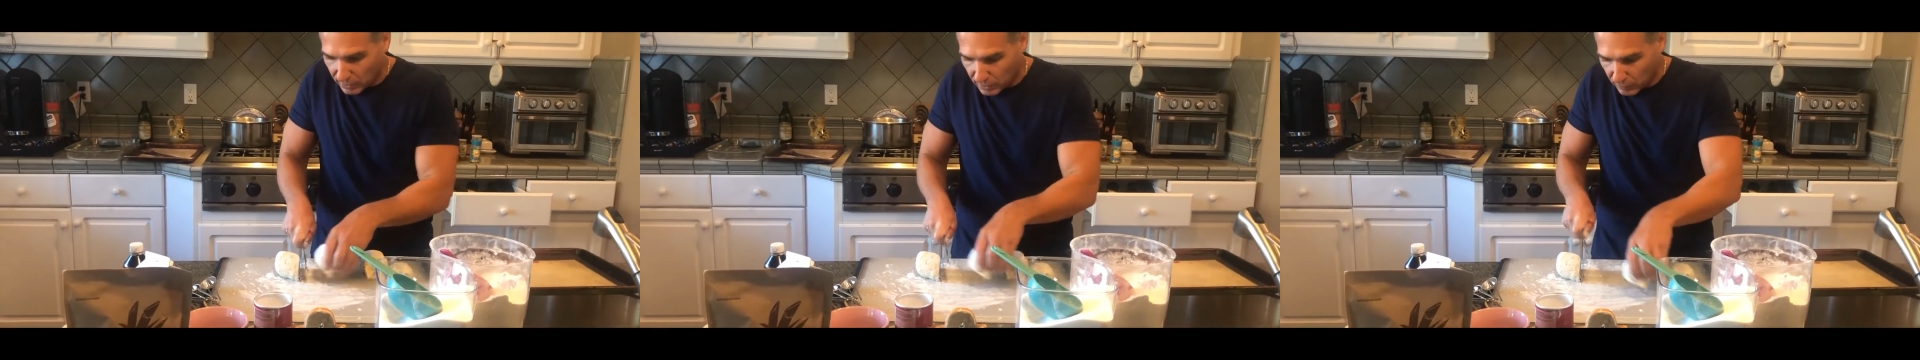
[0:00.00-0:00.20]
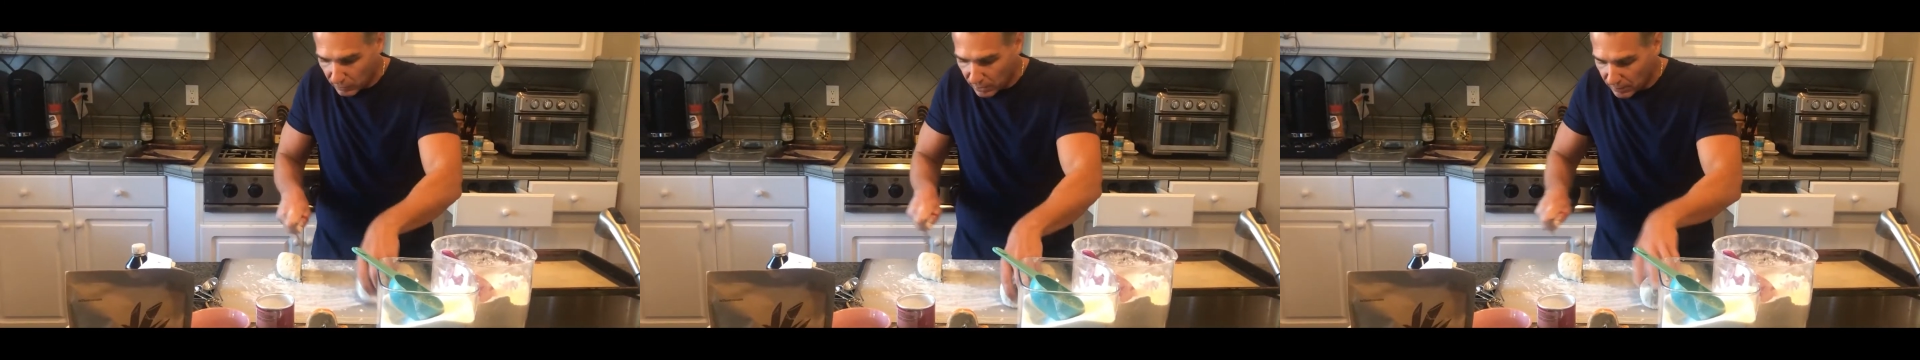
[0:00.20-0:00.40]

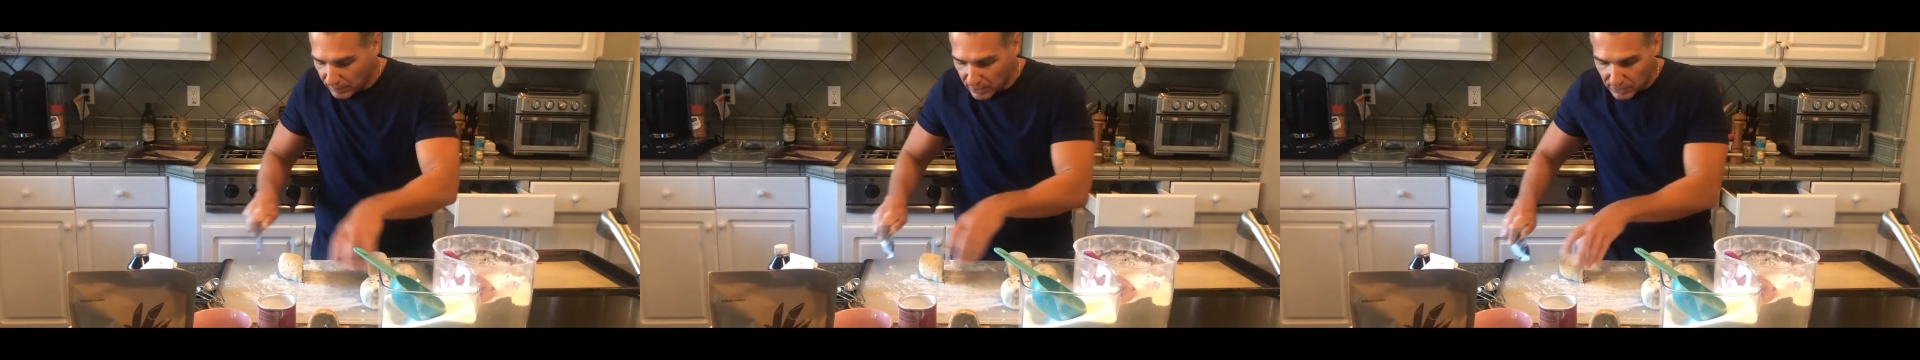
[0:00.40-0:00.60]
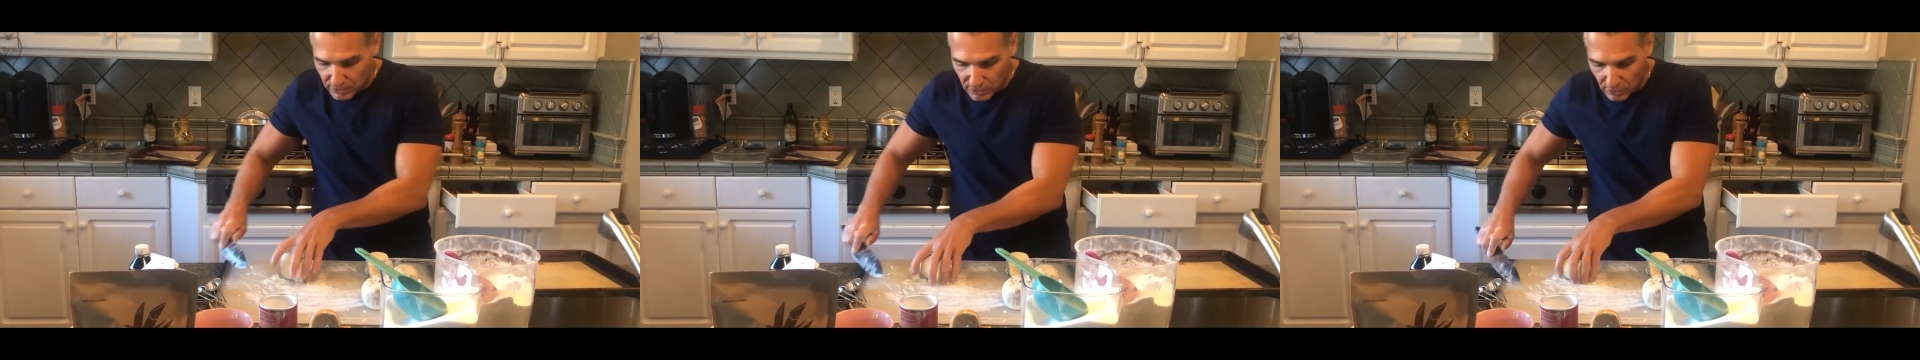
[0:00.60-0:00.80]
What I'm
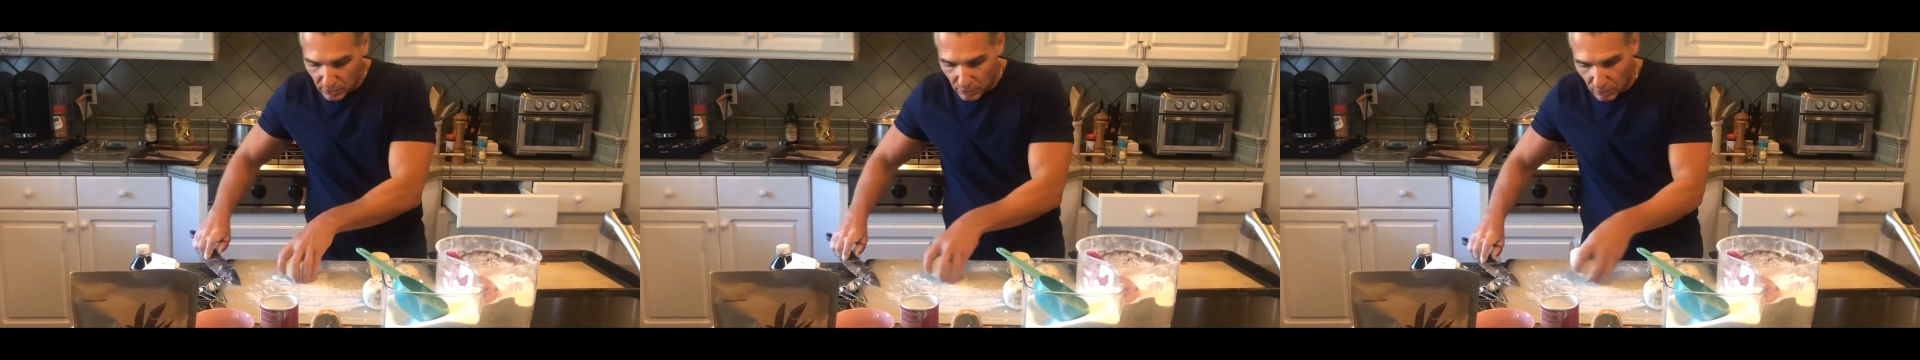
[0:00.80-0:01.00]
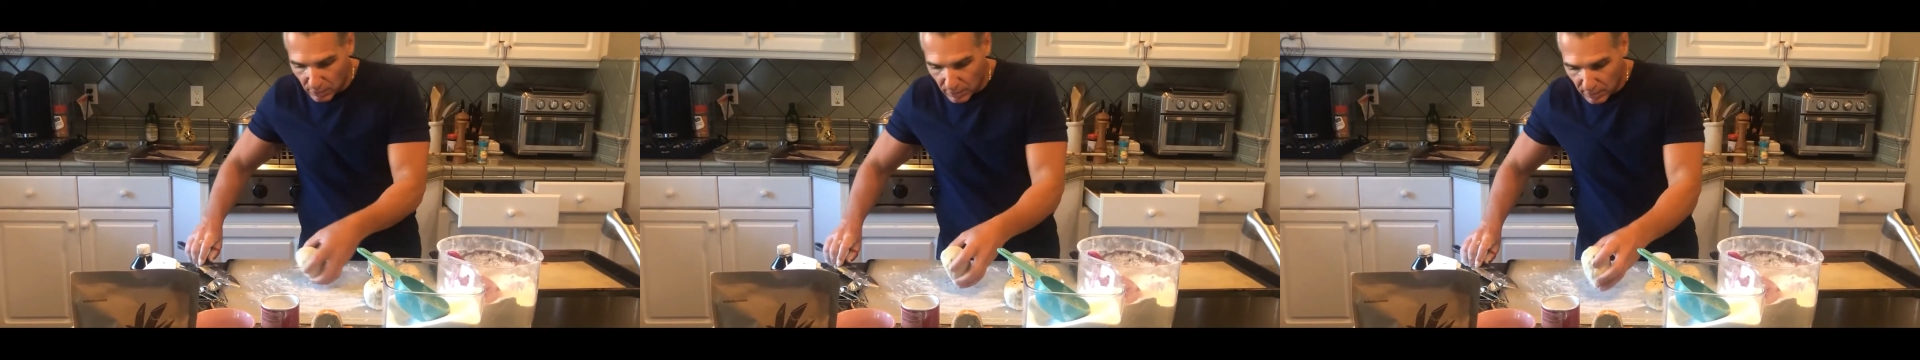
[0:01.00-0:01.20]
going to
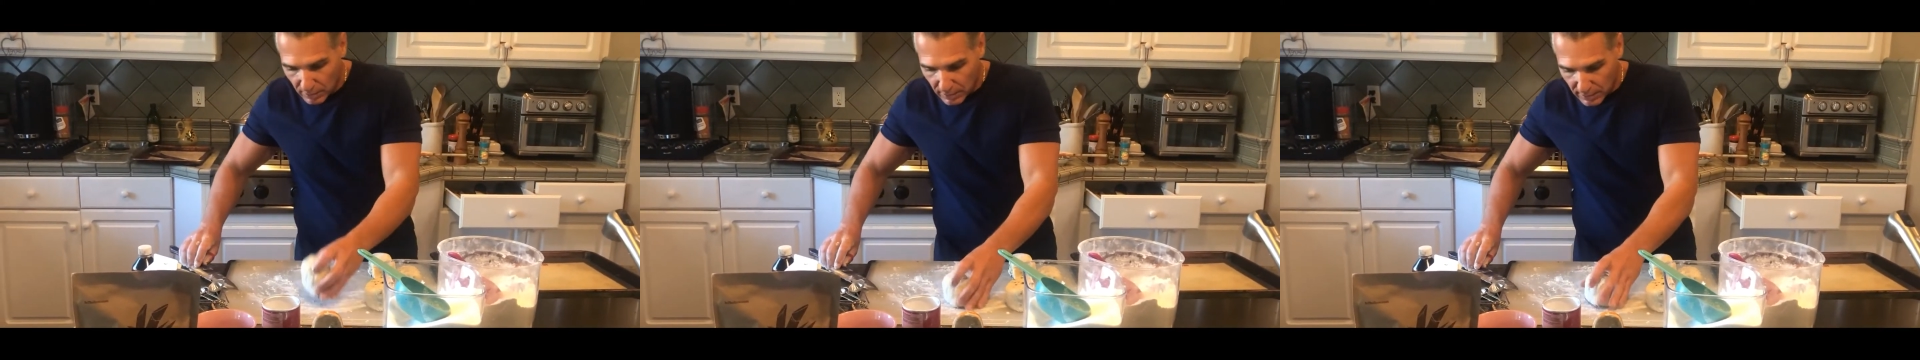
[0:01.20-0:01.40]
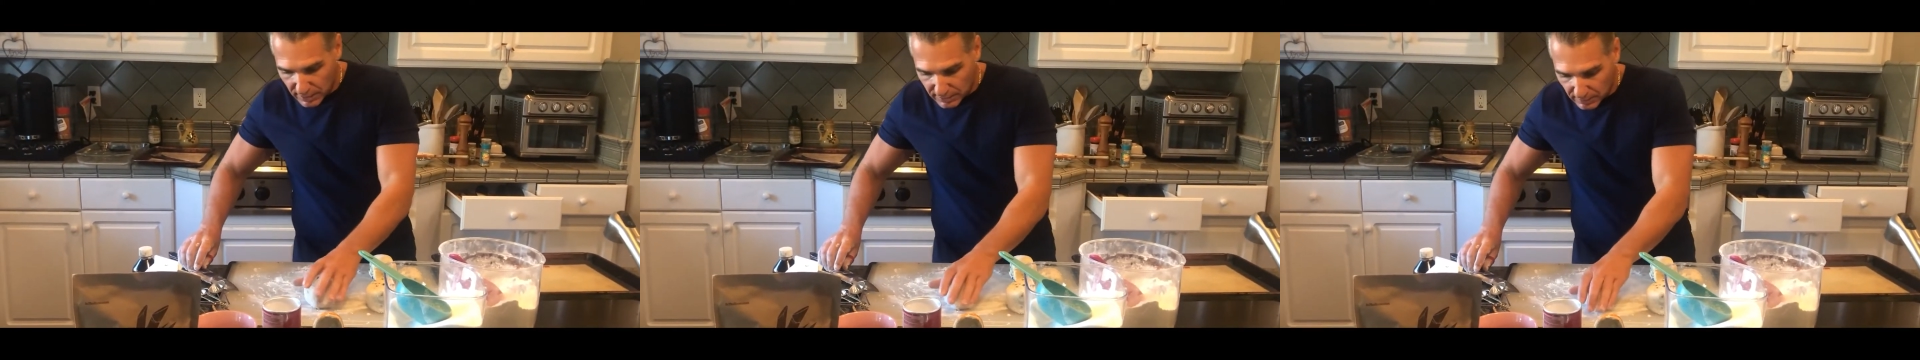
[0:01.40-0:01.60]
do
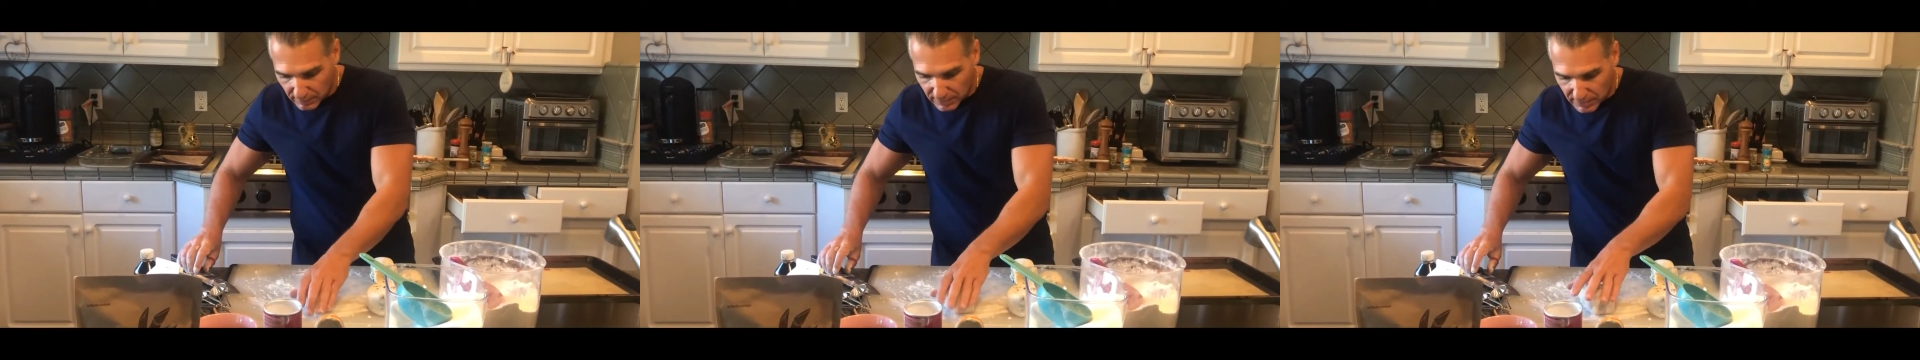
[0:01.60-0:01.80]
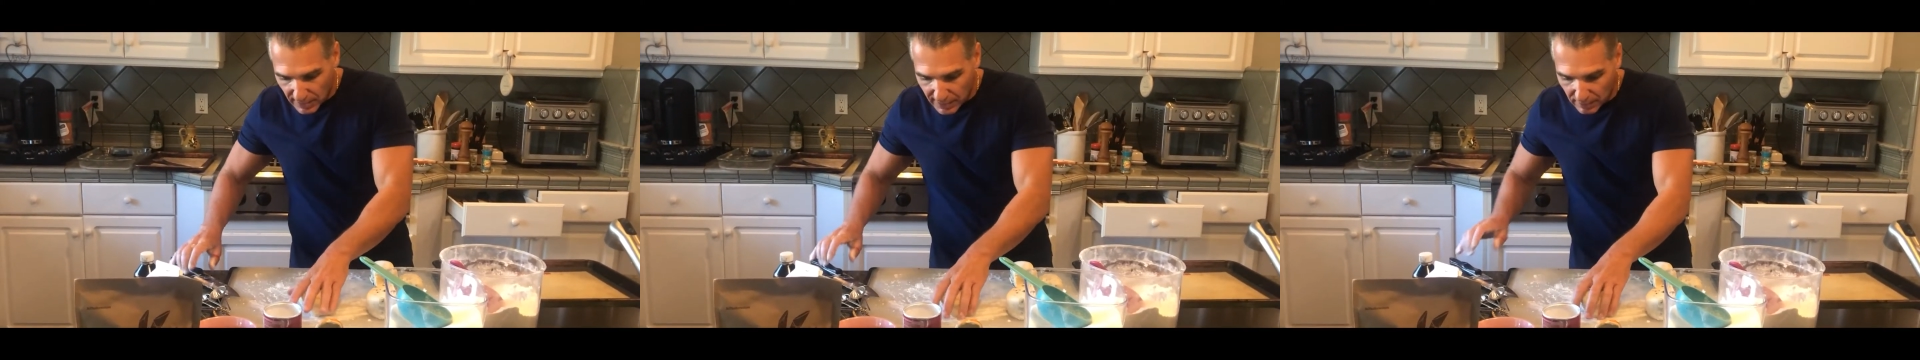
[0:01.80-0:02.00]
is I'm going
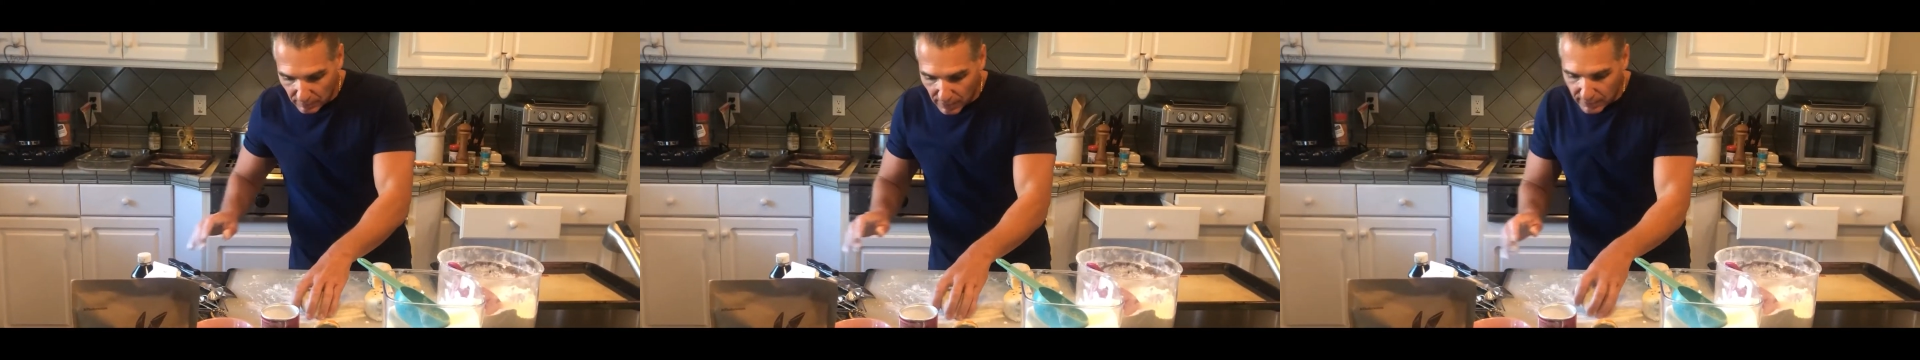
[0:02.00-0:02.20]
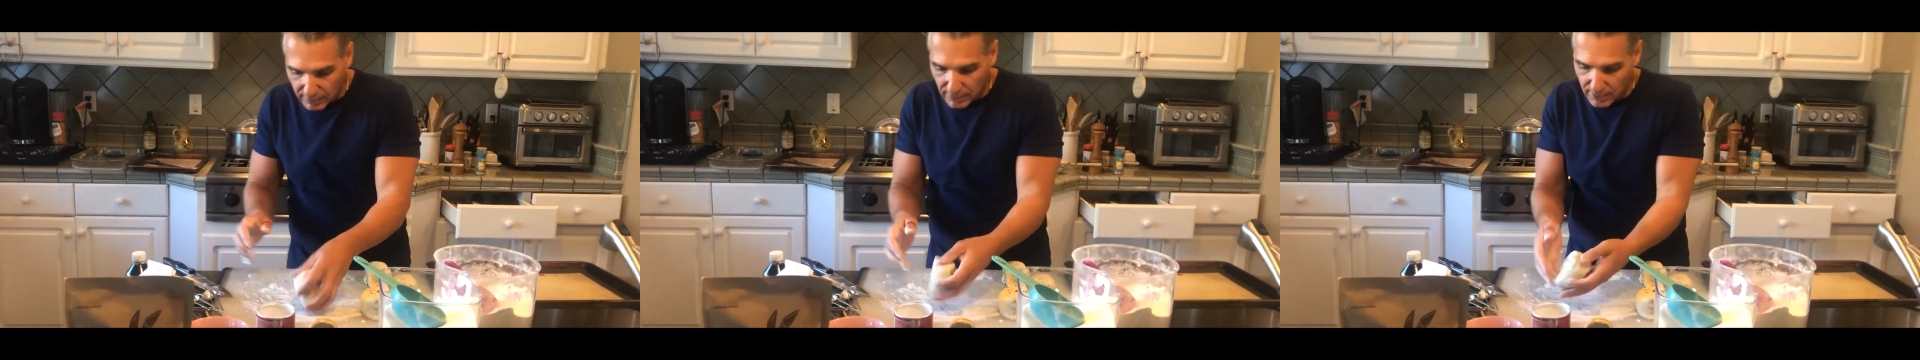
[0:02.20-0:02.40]
to take them
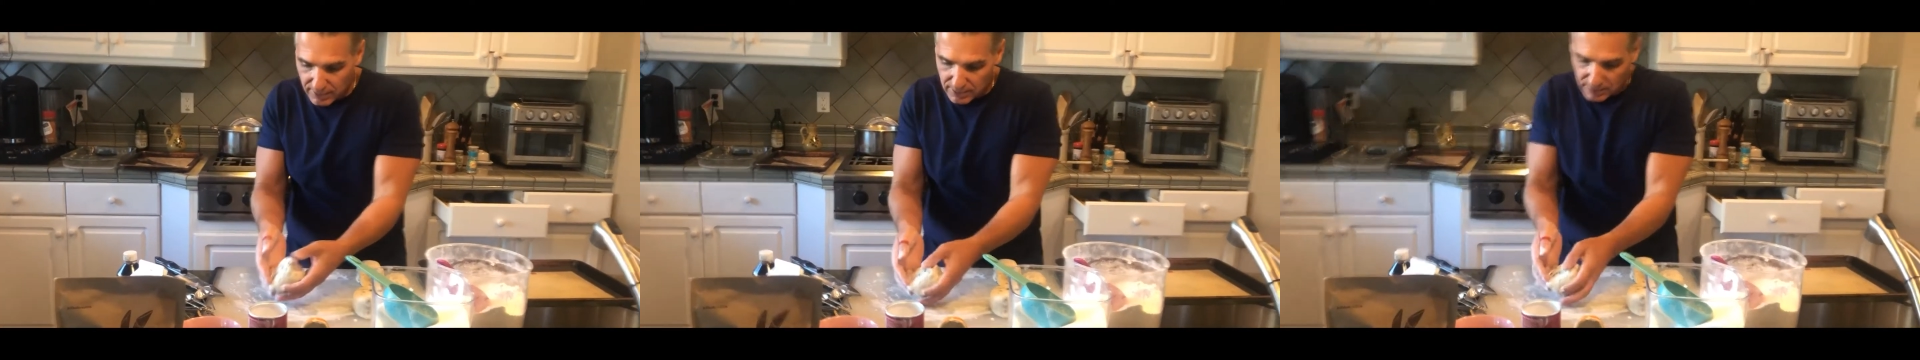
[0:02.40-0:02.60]
like this